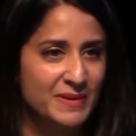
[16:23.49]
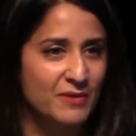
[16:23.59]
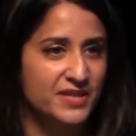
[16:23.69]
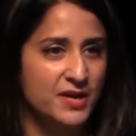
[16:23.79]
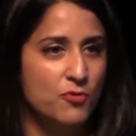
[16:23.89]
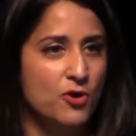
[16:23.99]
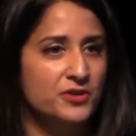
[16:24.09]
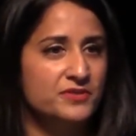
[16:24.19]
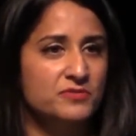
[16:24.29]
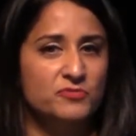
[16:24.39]
about what they
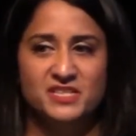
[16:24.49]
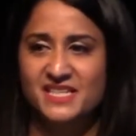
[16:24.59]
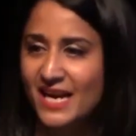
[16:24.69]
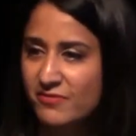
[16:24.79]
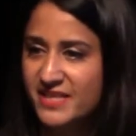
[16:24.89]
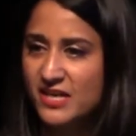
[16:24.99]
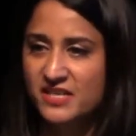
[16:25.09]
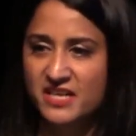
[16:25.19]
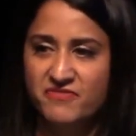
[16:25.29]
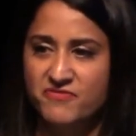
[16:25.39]
want, what salary they're
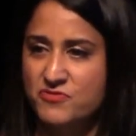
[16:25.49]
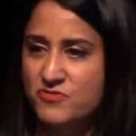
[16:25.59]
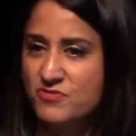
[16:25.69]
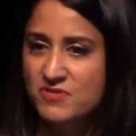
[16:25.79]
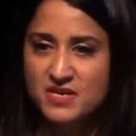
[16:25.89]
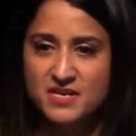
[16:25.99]
looking for,